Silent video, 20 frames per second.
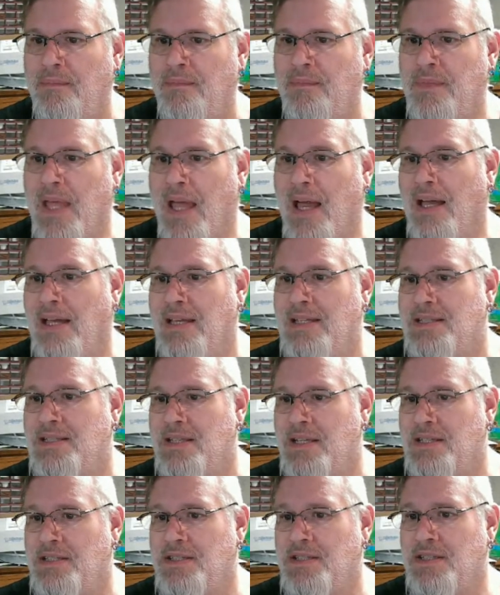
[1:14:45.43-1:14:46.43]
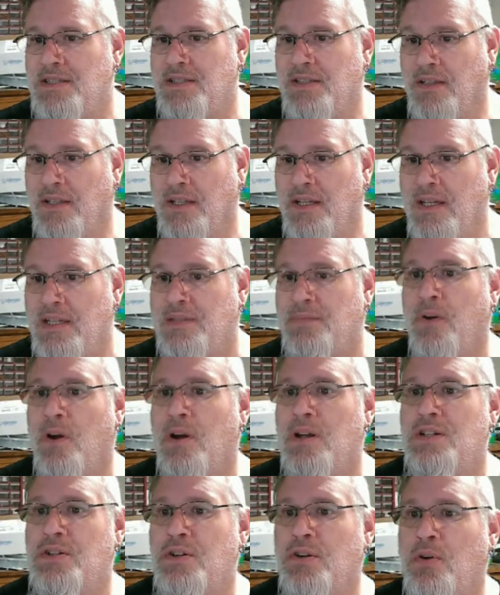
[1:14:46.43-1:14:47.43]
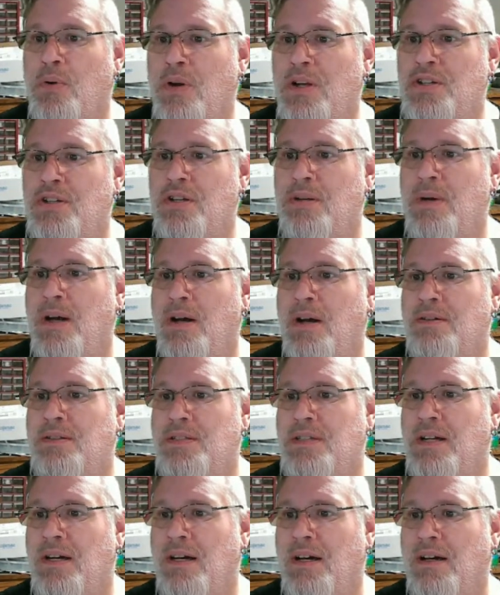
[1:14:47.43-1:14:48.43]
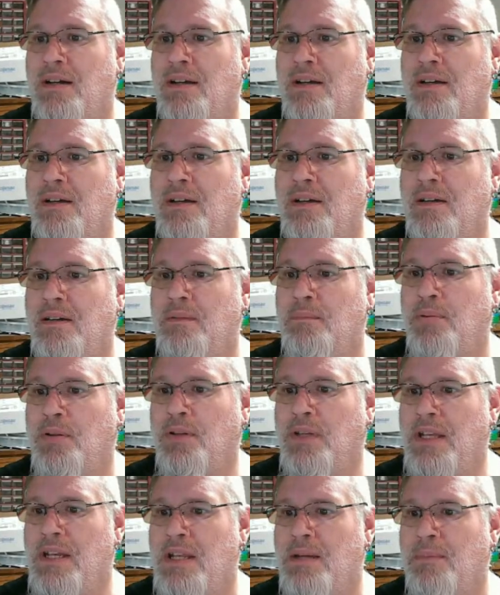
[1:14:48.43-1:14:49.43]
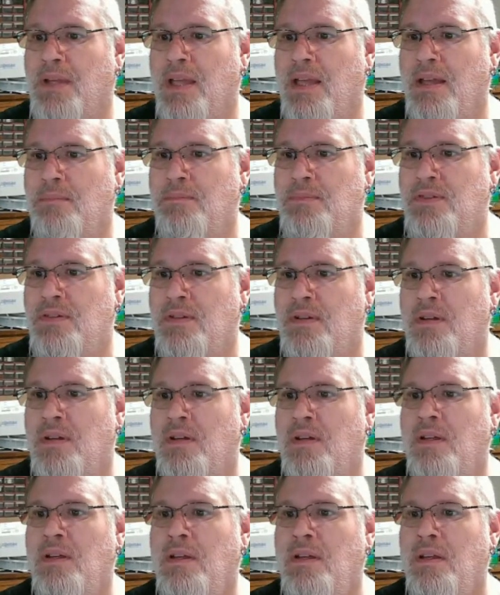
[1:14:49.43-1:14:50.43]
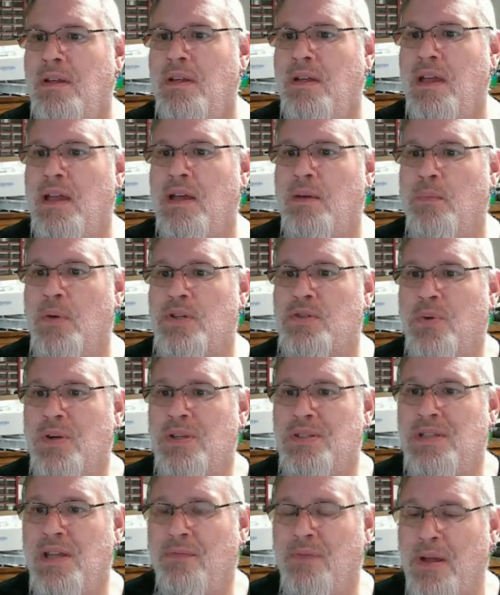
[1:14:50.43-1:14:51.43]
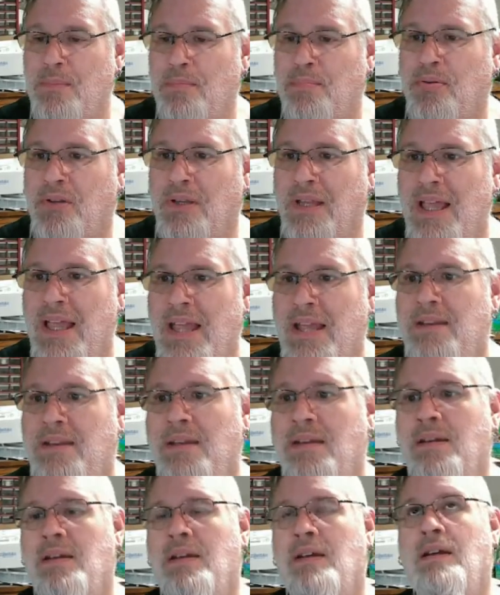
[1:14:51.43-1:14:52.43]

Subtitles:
Yeah, it's just silly. As far as your question about Palladium games, And which ones have I played?